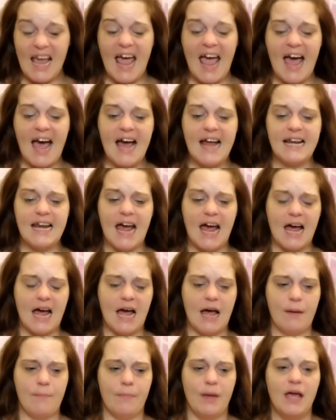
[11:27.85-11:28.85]
And
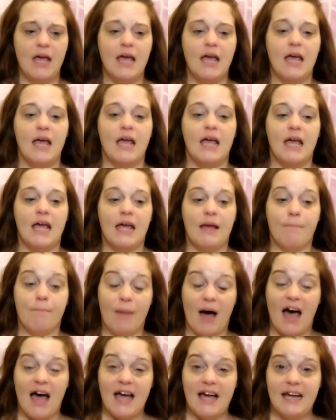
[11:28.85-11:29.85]
um,
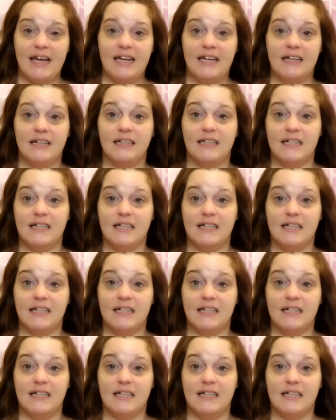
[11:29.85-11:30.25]
my